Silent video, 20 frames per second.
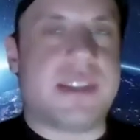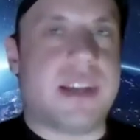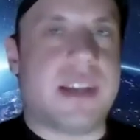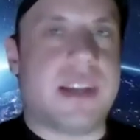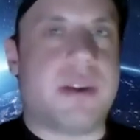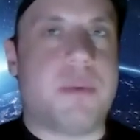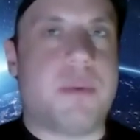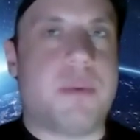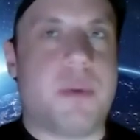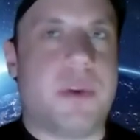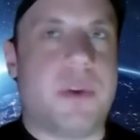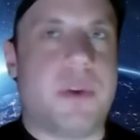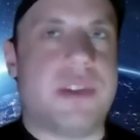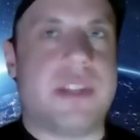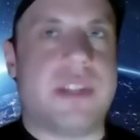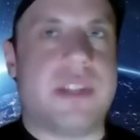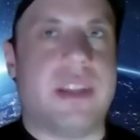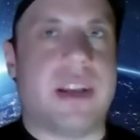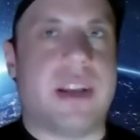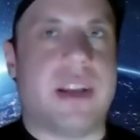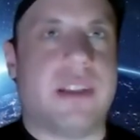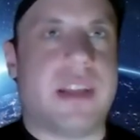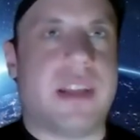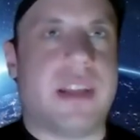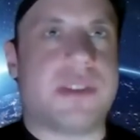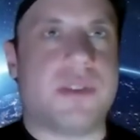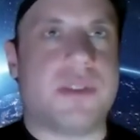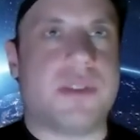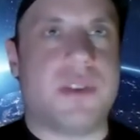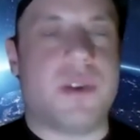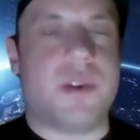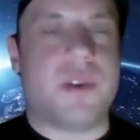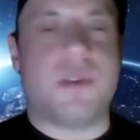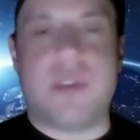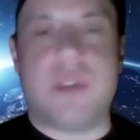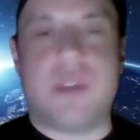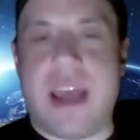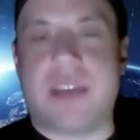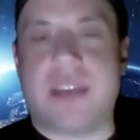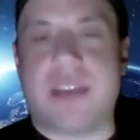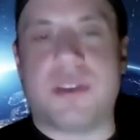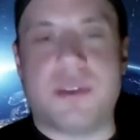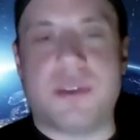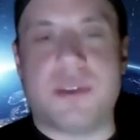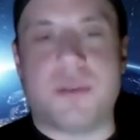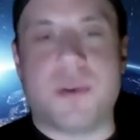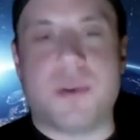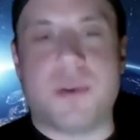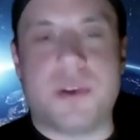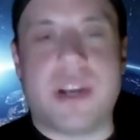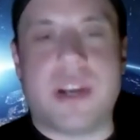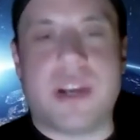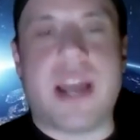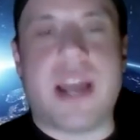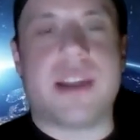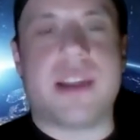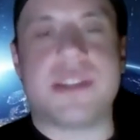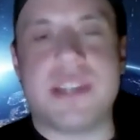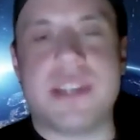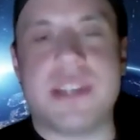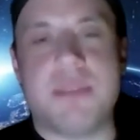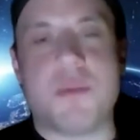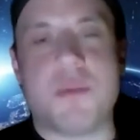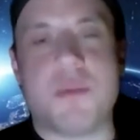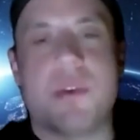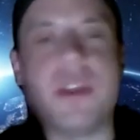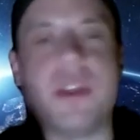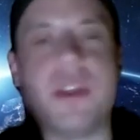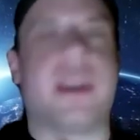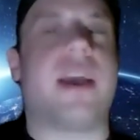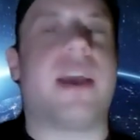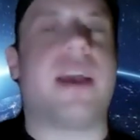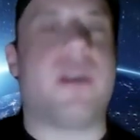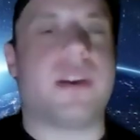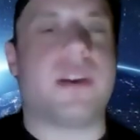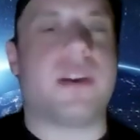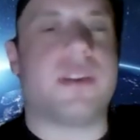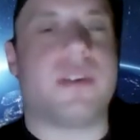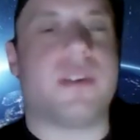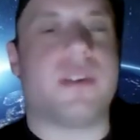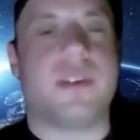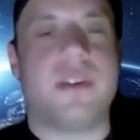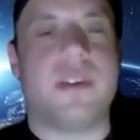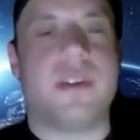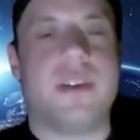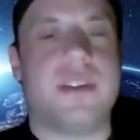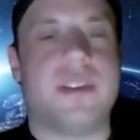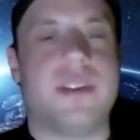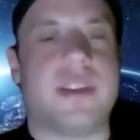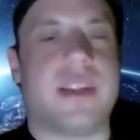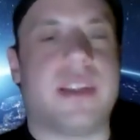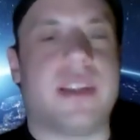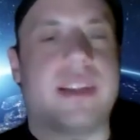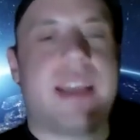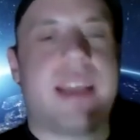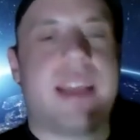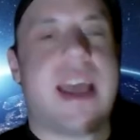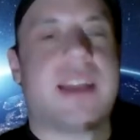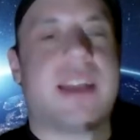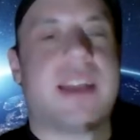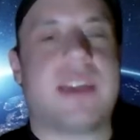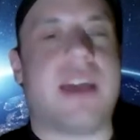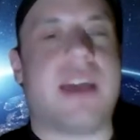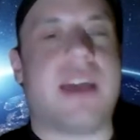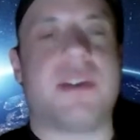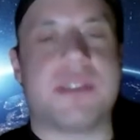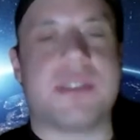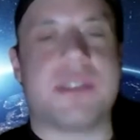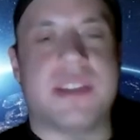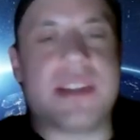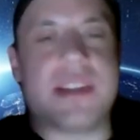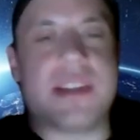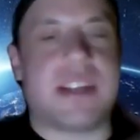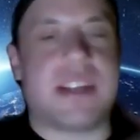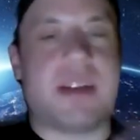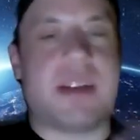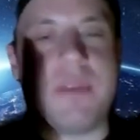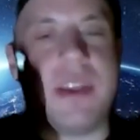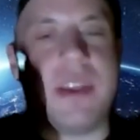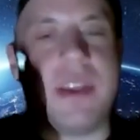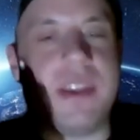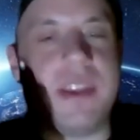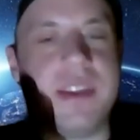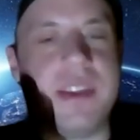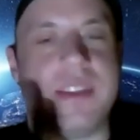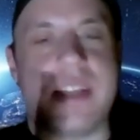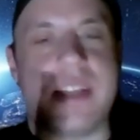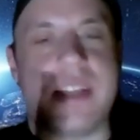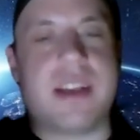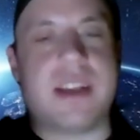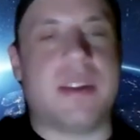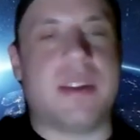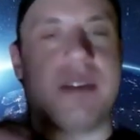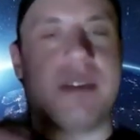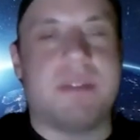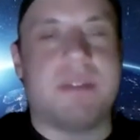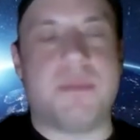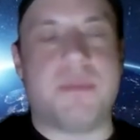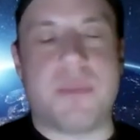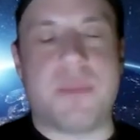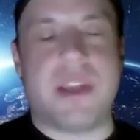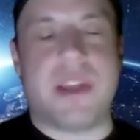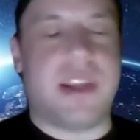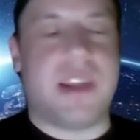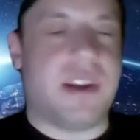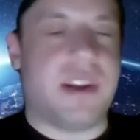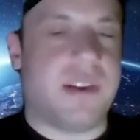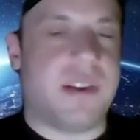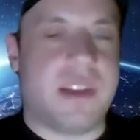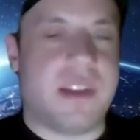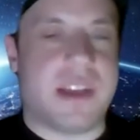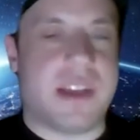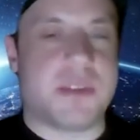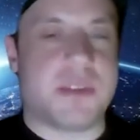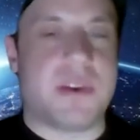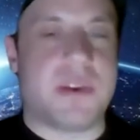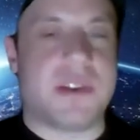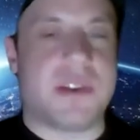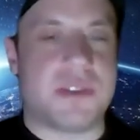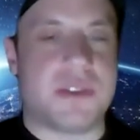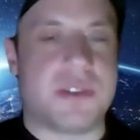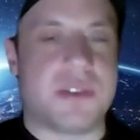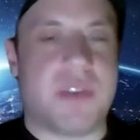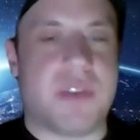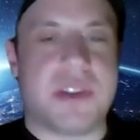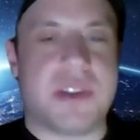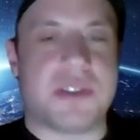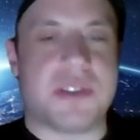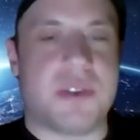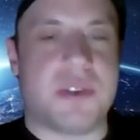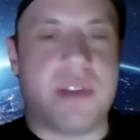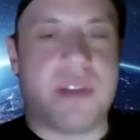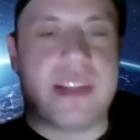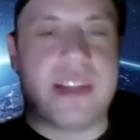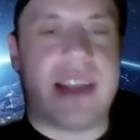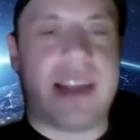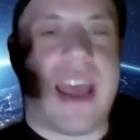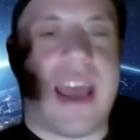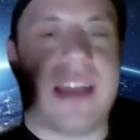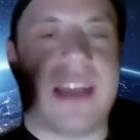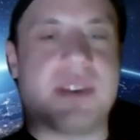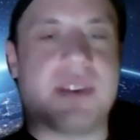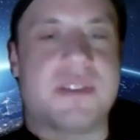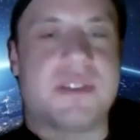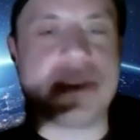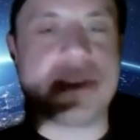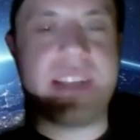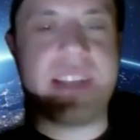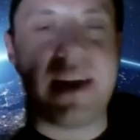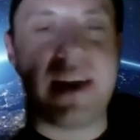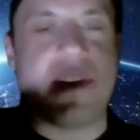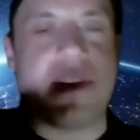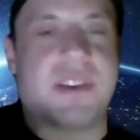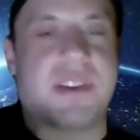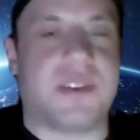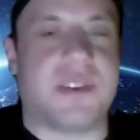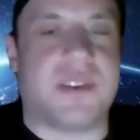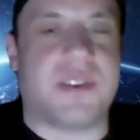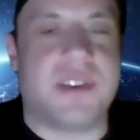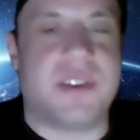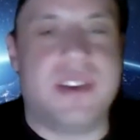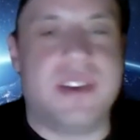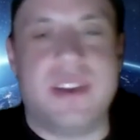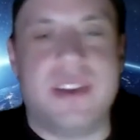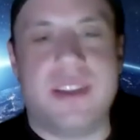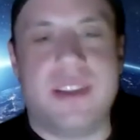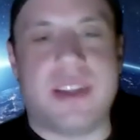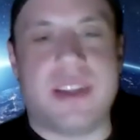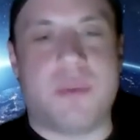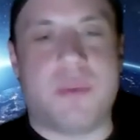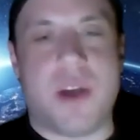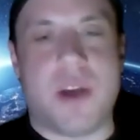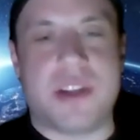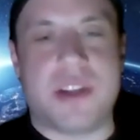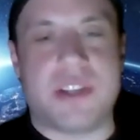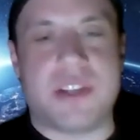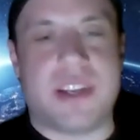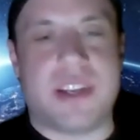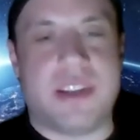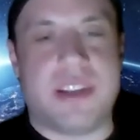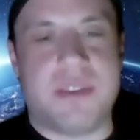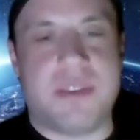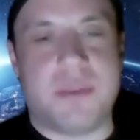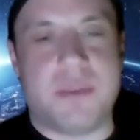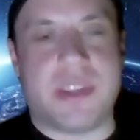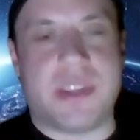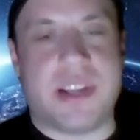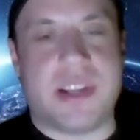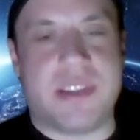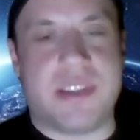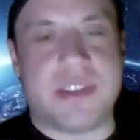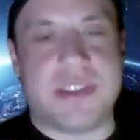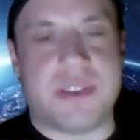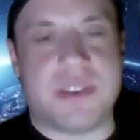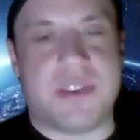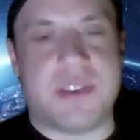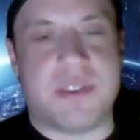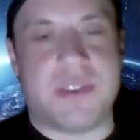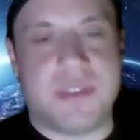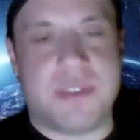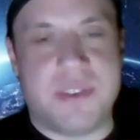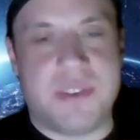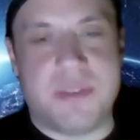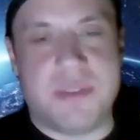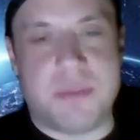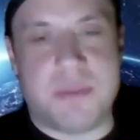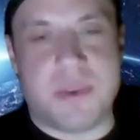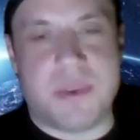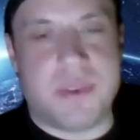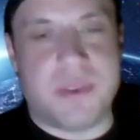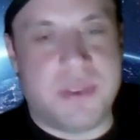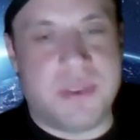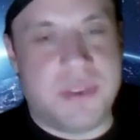like when you see like a lesser known actor do a role, you kind of see more the character than like the actor. I don't know. Sometimes that can be a neat experience too. If I just know like the actors, the character, like watching it with like a lesser known. But.